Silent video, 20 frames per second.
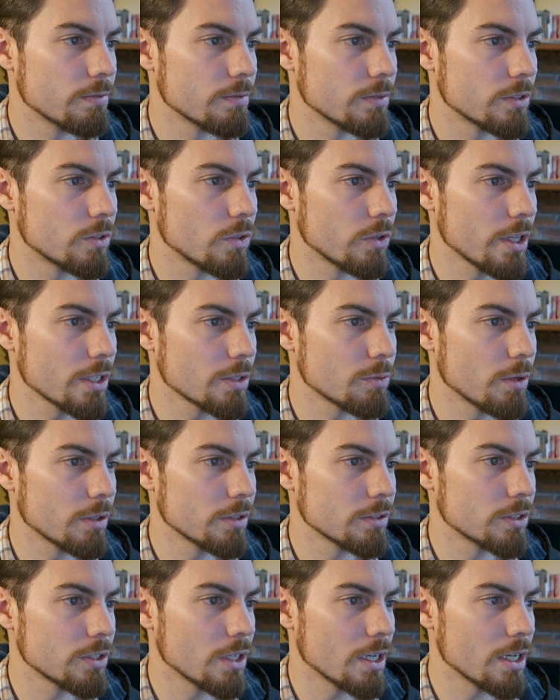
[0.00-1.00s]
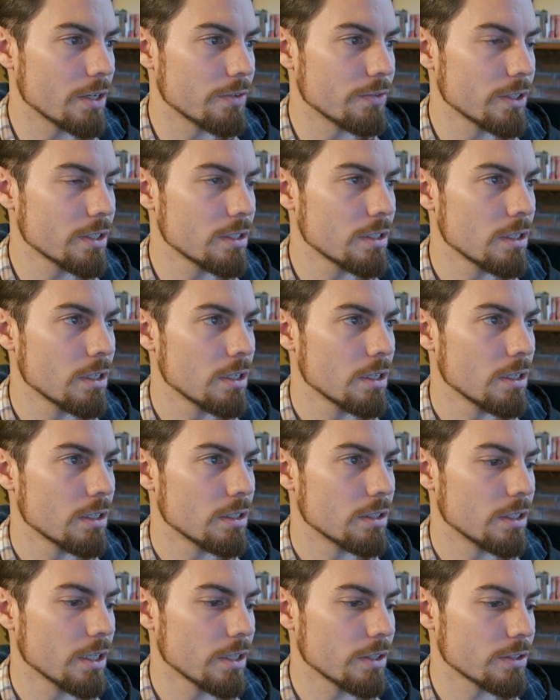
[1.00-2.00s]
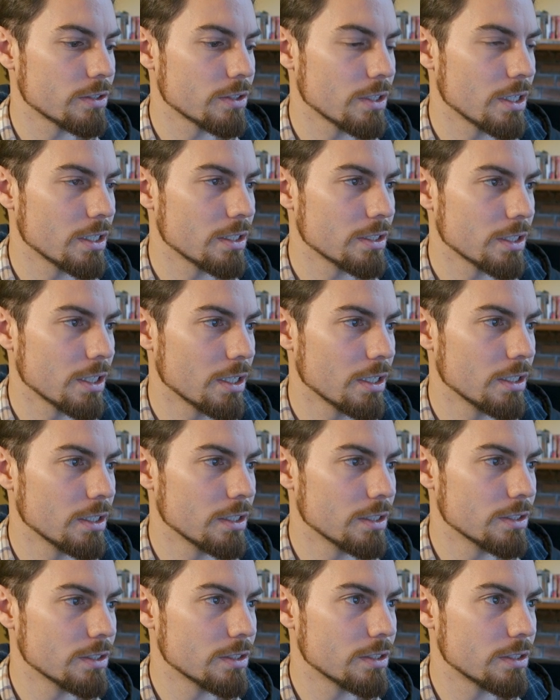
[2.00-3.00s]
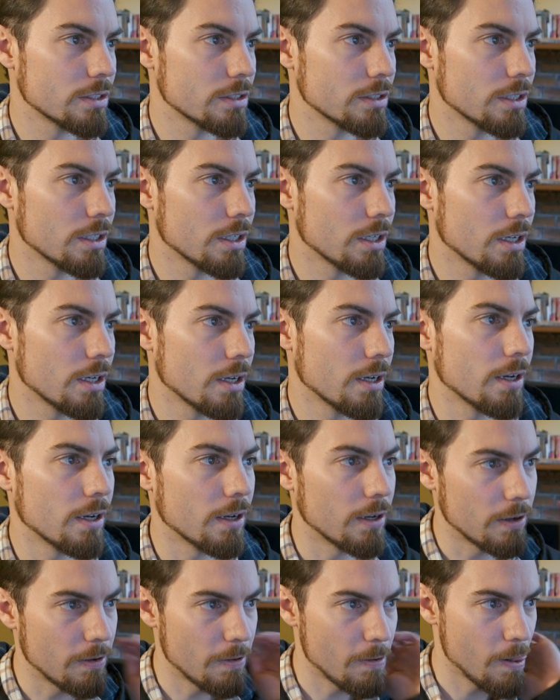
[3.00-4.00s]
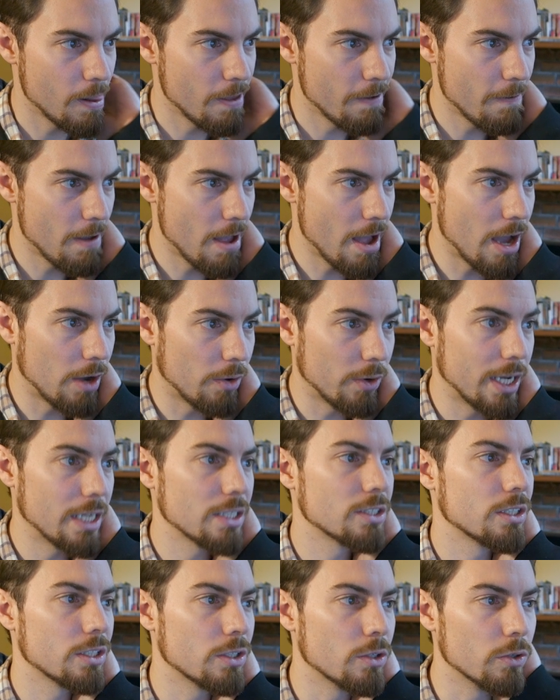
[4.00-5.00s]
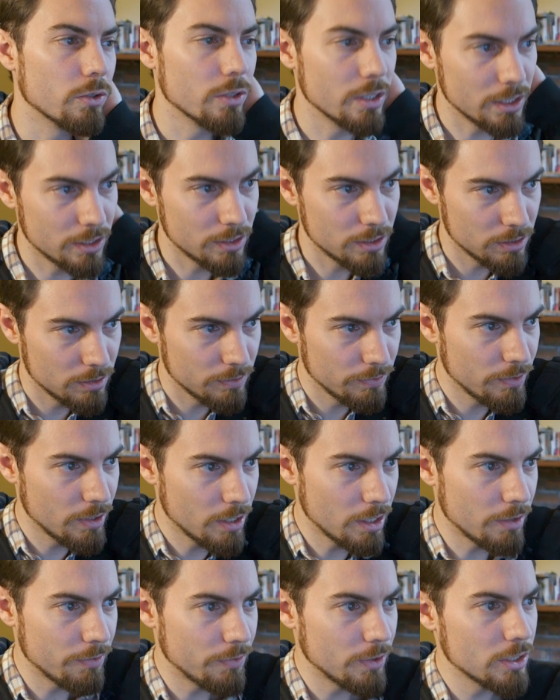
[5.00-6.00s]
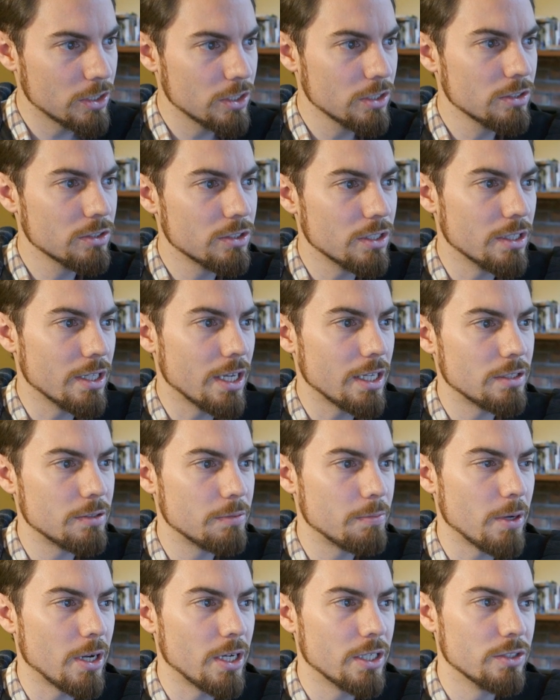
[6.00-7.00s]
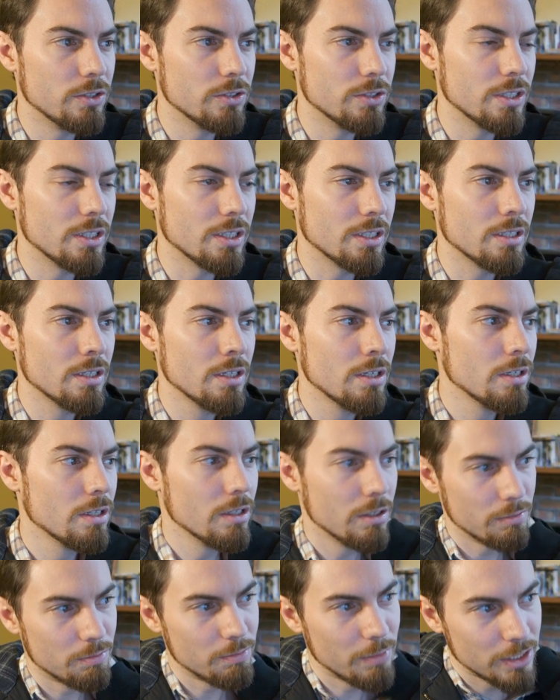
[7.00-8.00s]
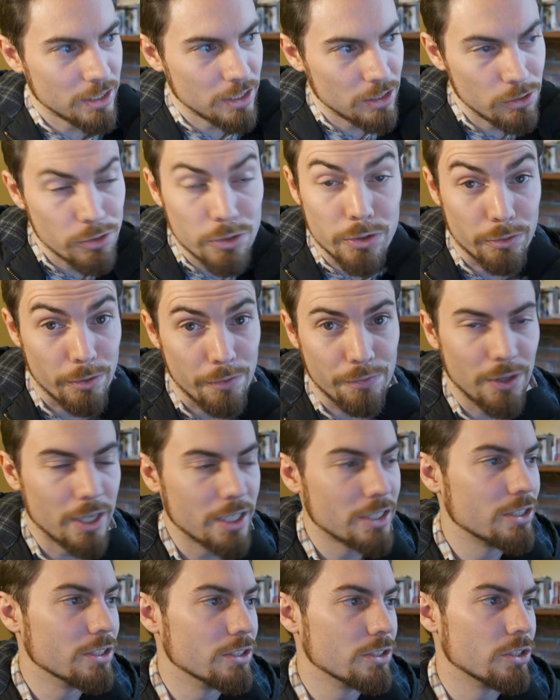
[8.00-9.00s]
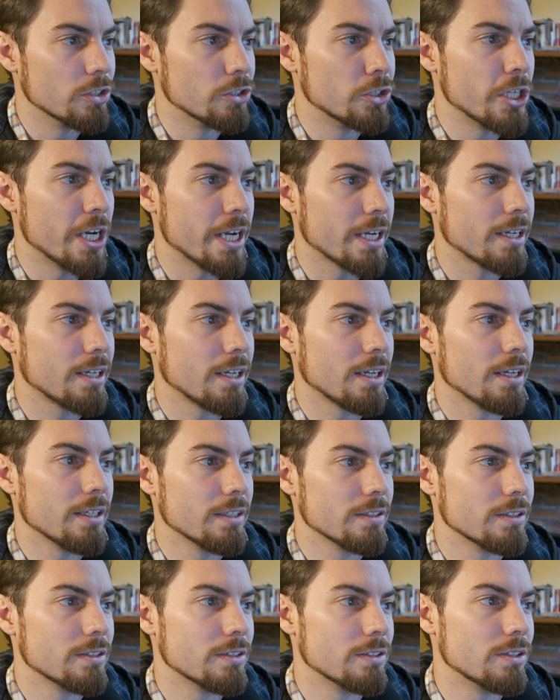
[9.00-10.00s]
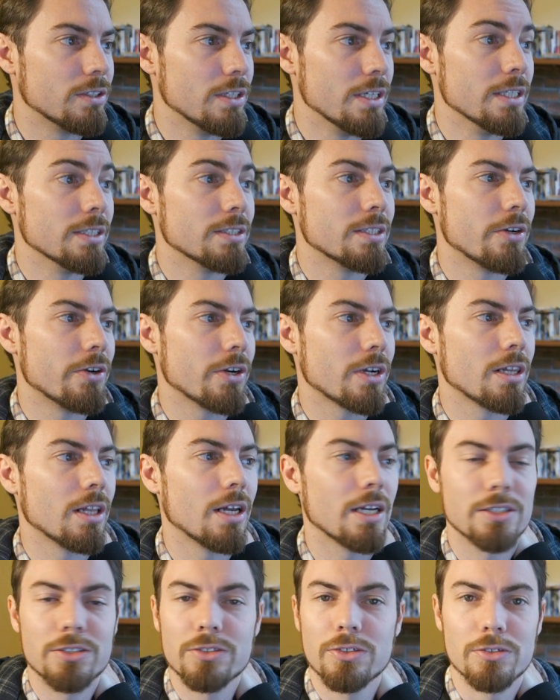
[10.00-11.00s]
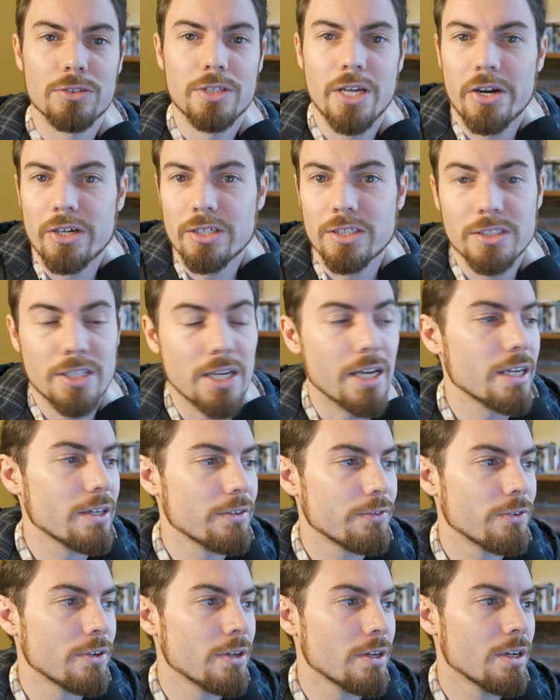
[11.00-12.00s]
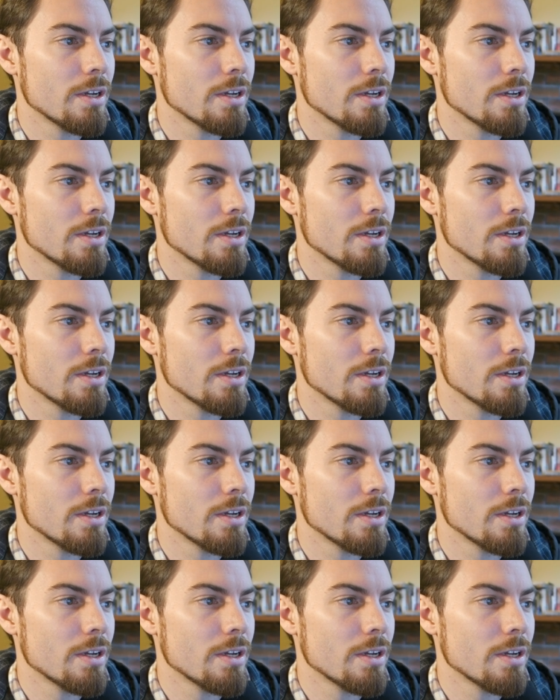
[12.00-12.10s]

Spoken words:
So that's one side of it. The other side is how I actually call these functions, and that's by basically using reflection to check, is there a class called character Dave?